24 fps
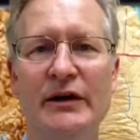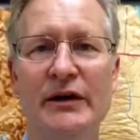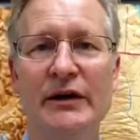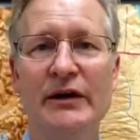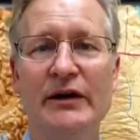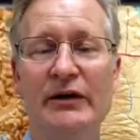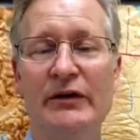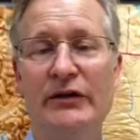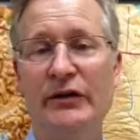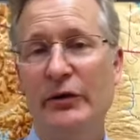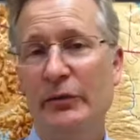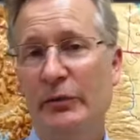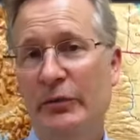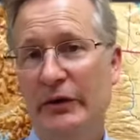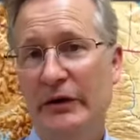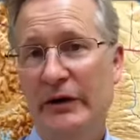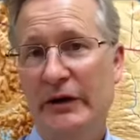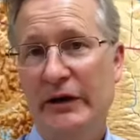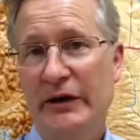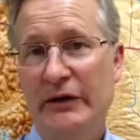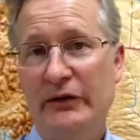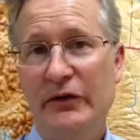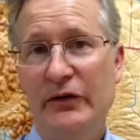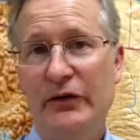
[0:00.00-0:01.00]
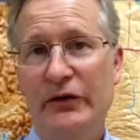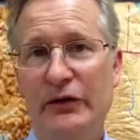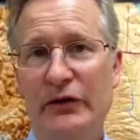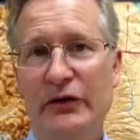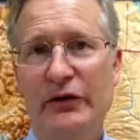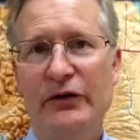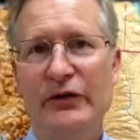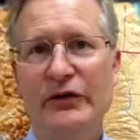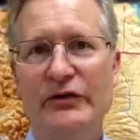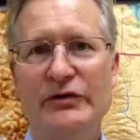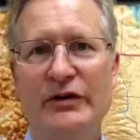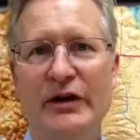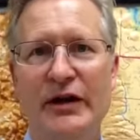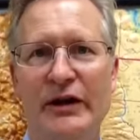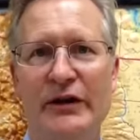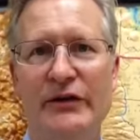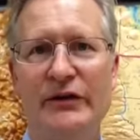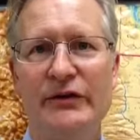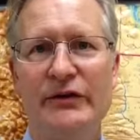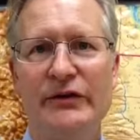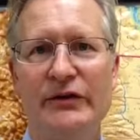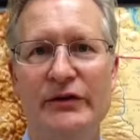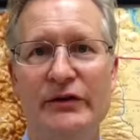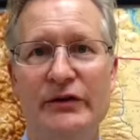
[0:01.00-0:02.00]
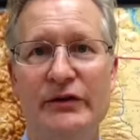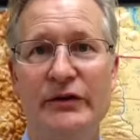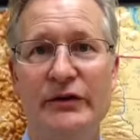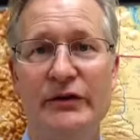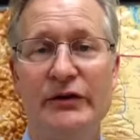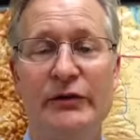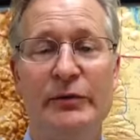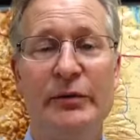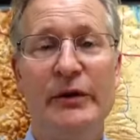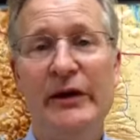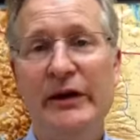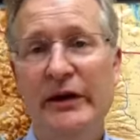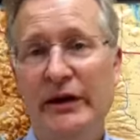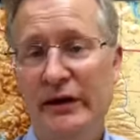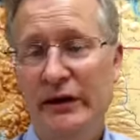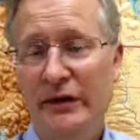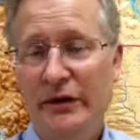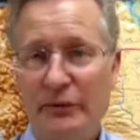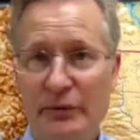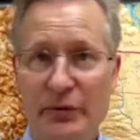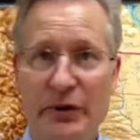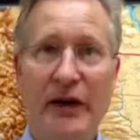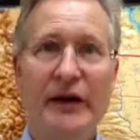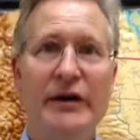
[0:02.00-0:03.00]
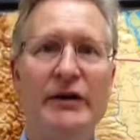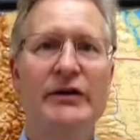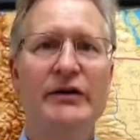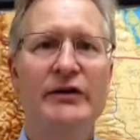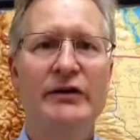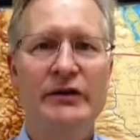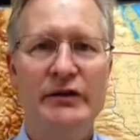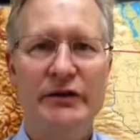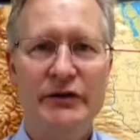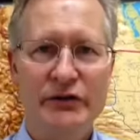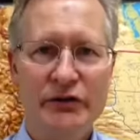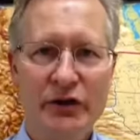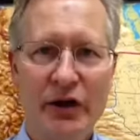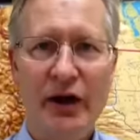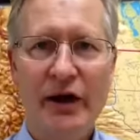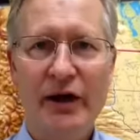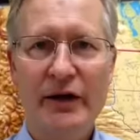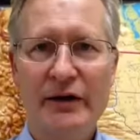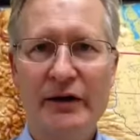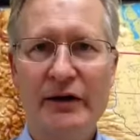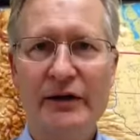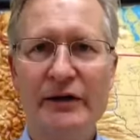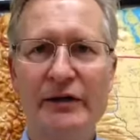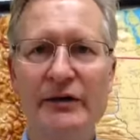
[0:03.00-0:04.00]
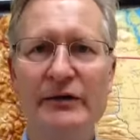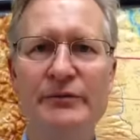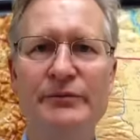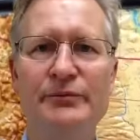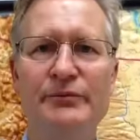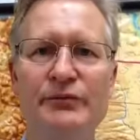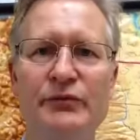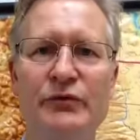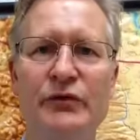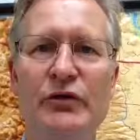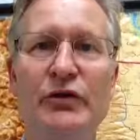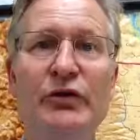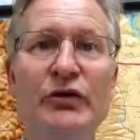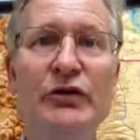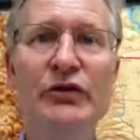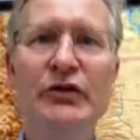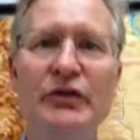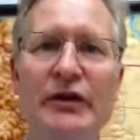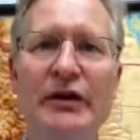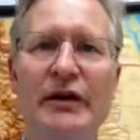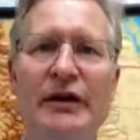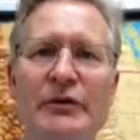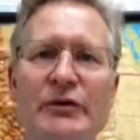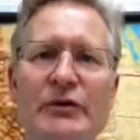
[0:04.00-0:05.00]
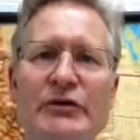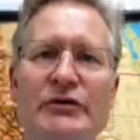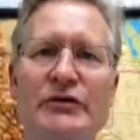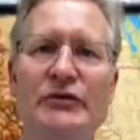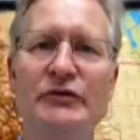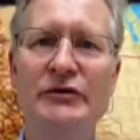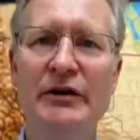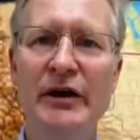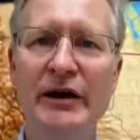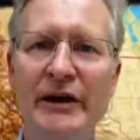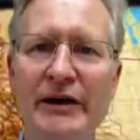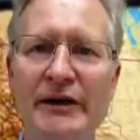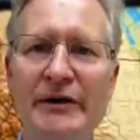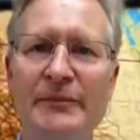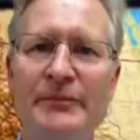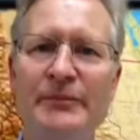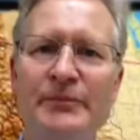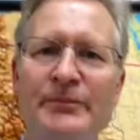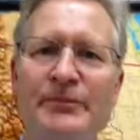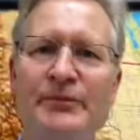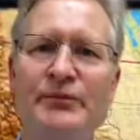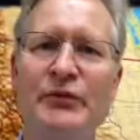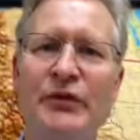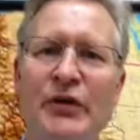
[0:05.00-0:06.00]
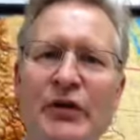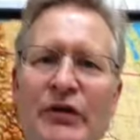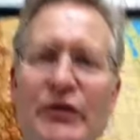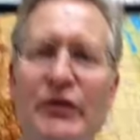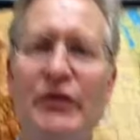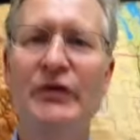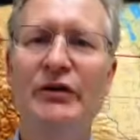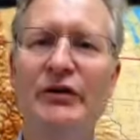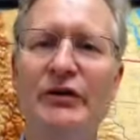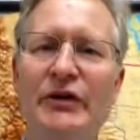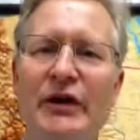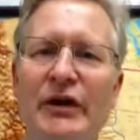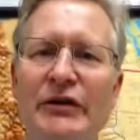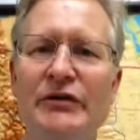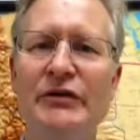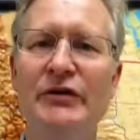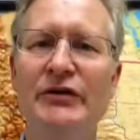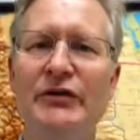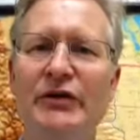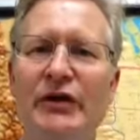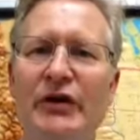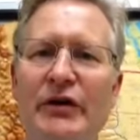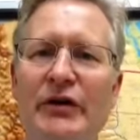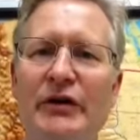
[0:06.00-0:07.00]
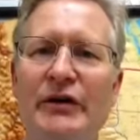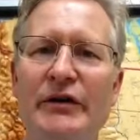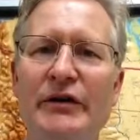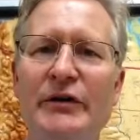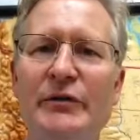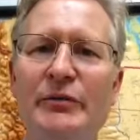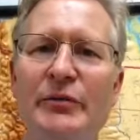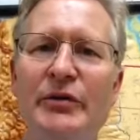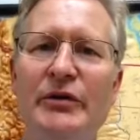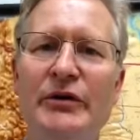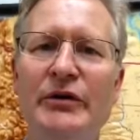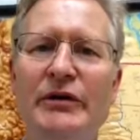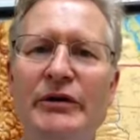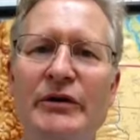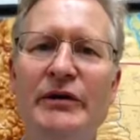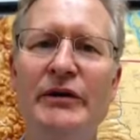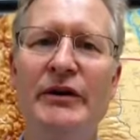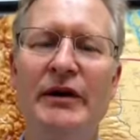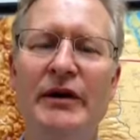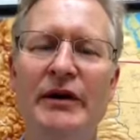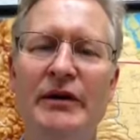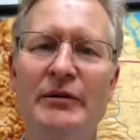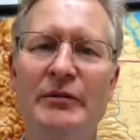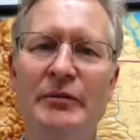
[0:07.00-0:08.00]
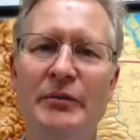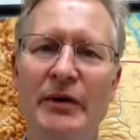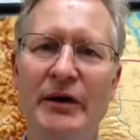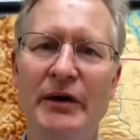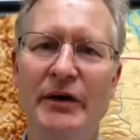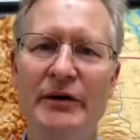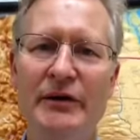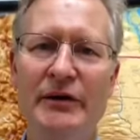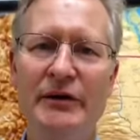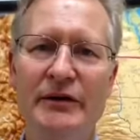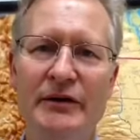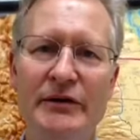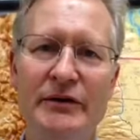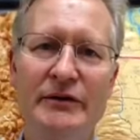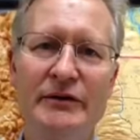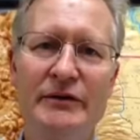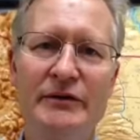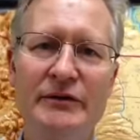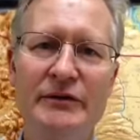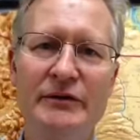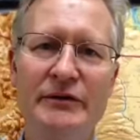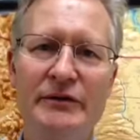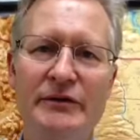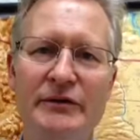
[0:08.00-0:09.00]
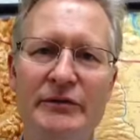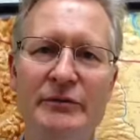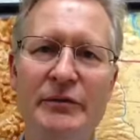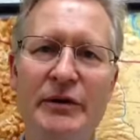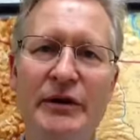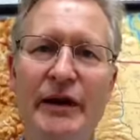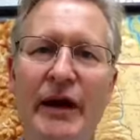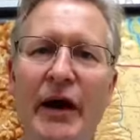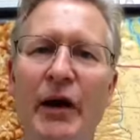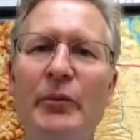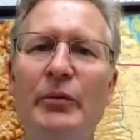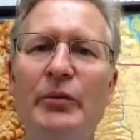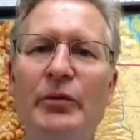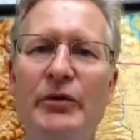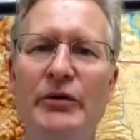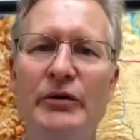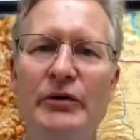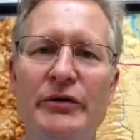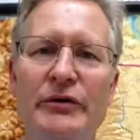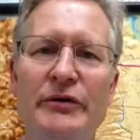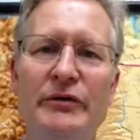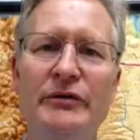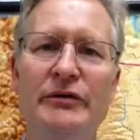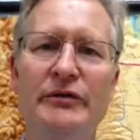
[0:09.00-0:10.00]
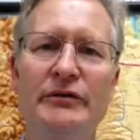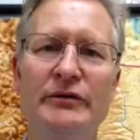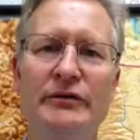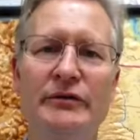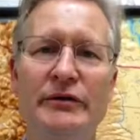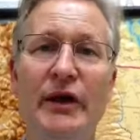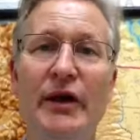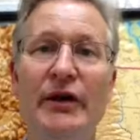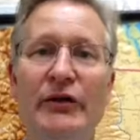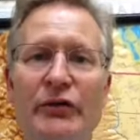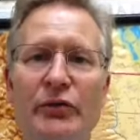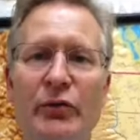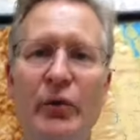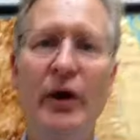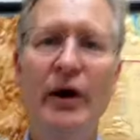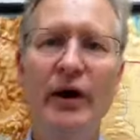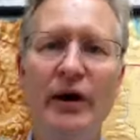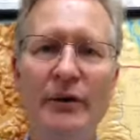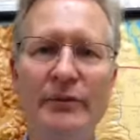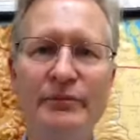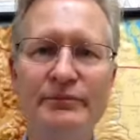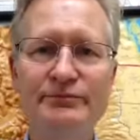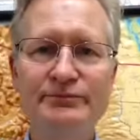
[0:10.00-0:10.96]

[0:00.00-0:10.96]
simply giving students a chance to speak and practice and talk and use the language and write. So it's not just all input, but output as well.